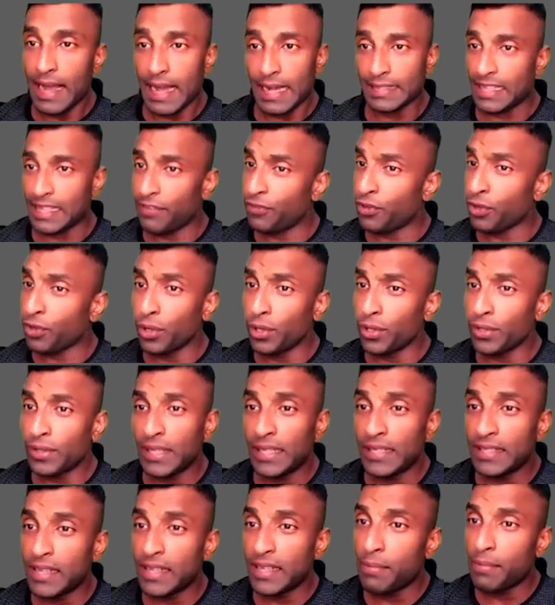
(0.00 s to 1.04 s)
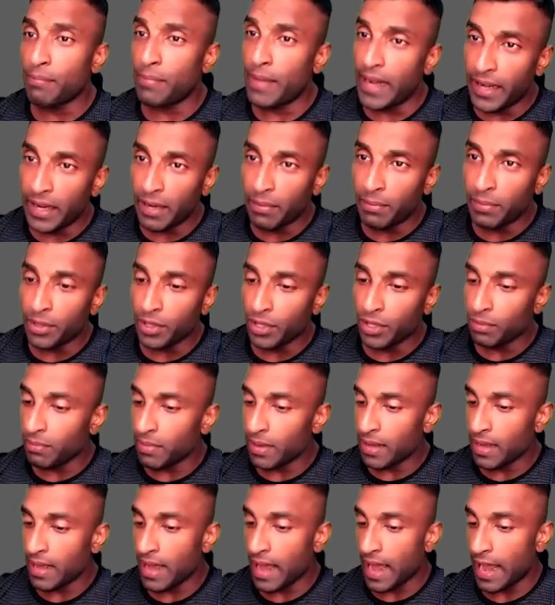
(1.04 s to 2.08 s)
as i've told you these are medium
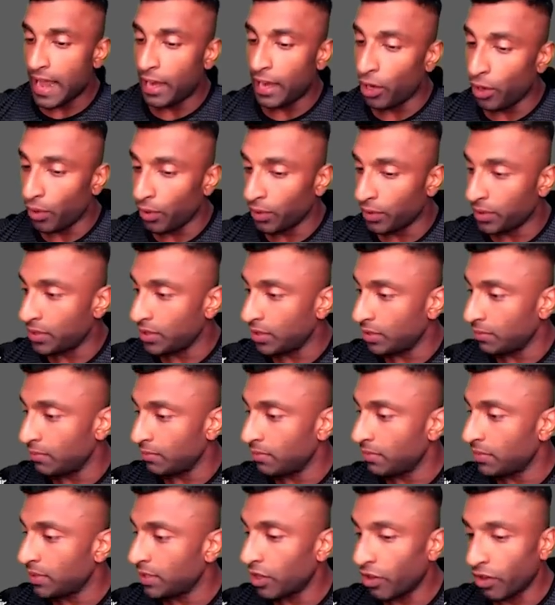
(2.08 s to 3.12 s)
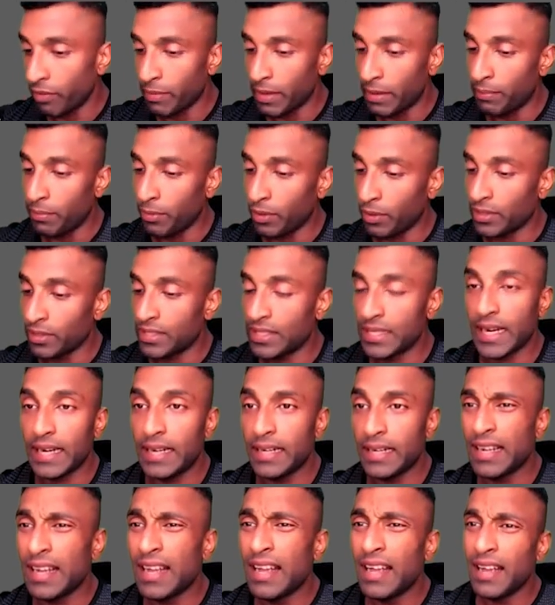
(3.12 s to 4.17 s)
term and long-term government bonds,
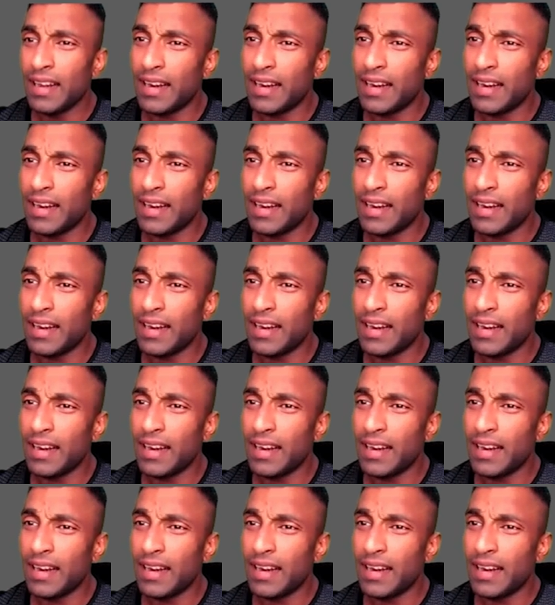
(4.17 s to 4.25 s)
right?